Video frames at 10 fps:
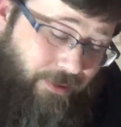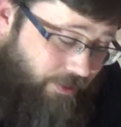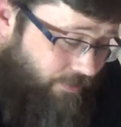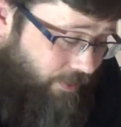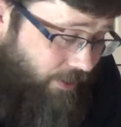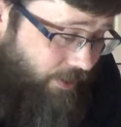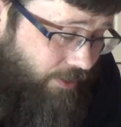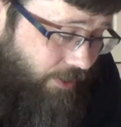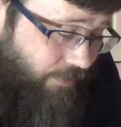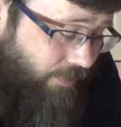He's a really good
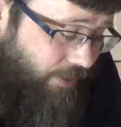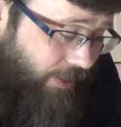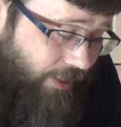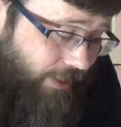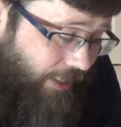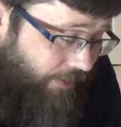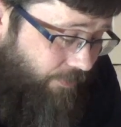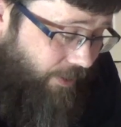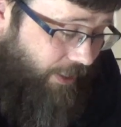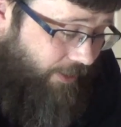dude. Once again, he, that's
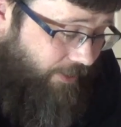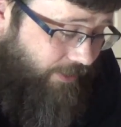where I got this